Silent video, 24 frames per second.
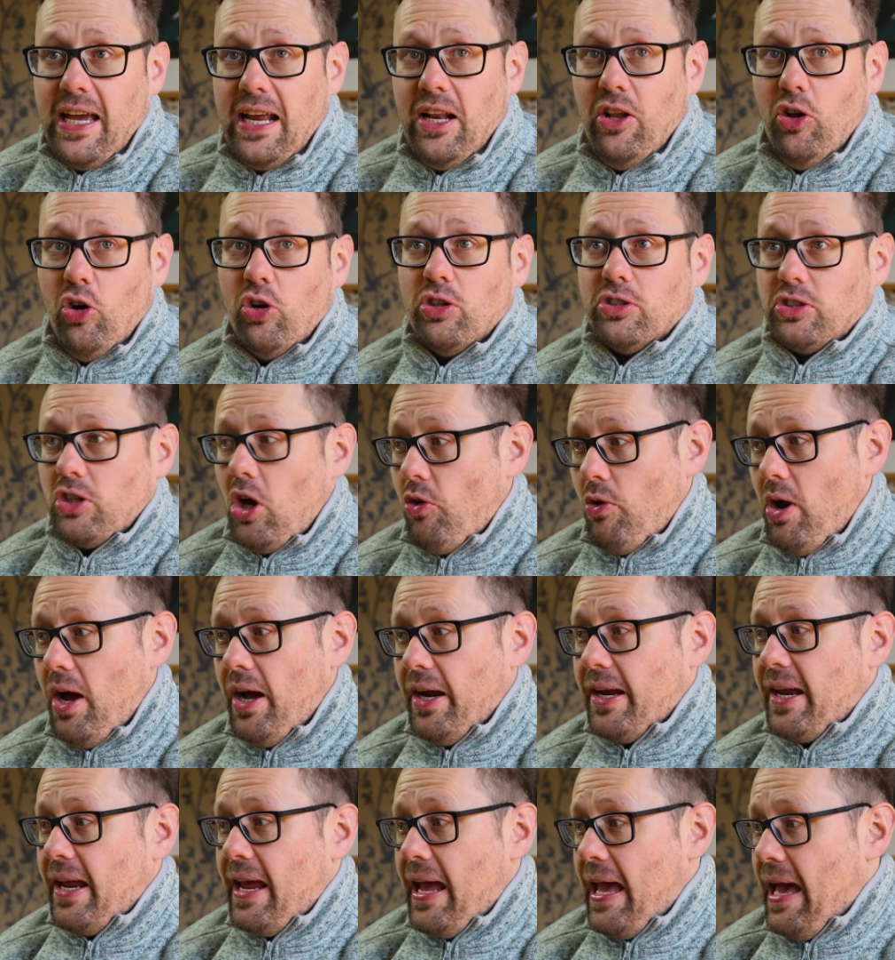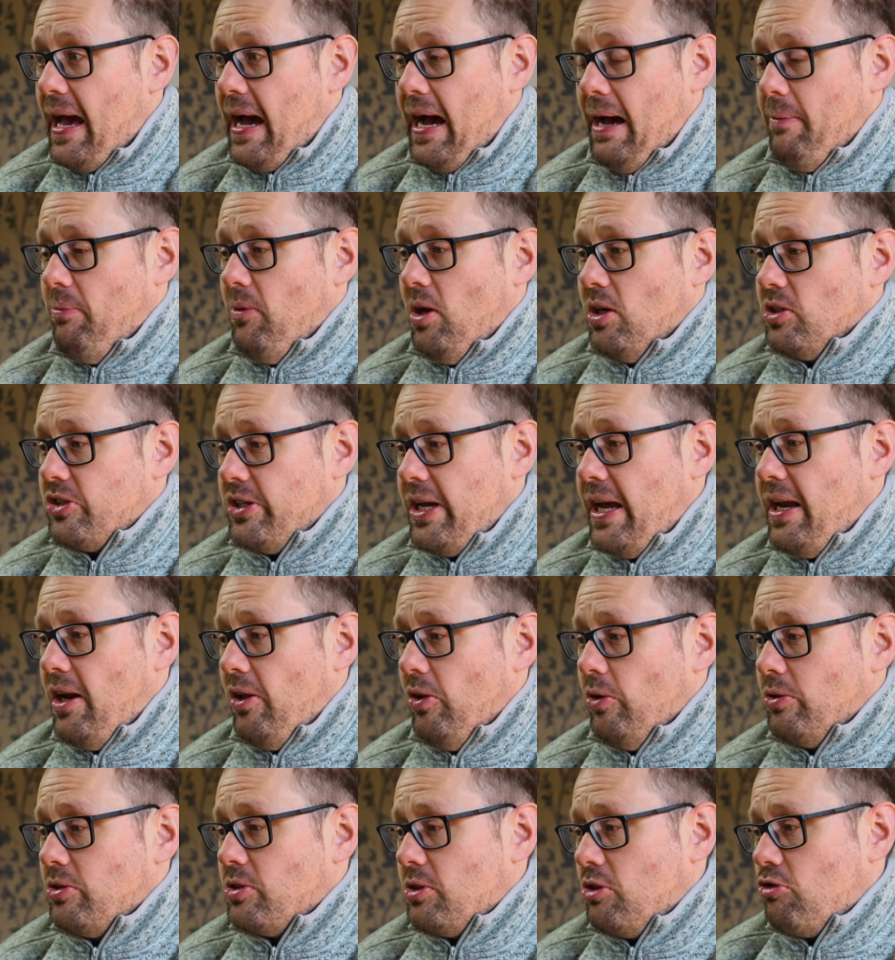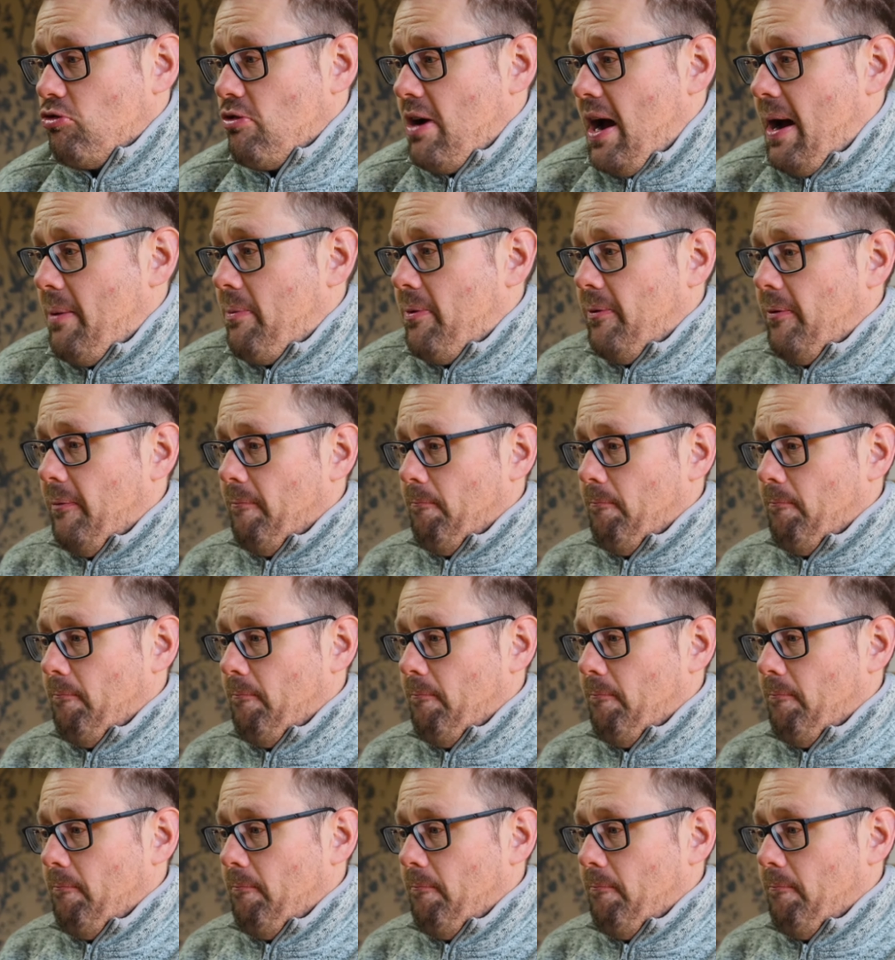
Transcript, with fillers: it looks all right. I'm not saying it looks crap,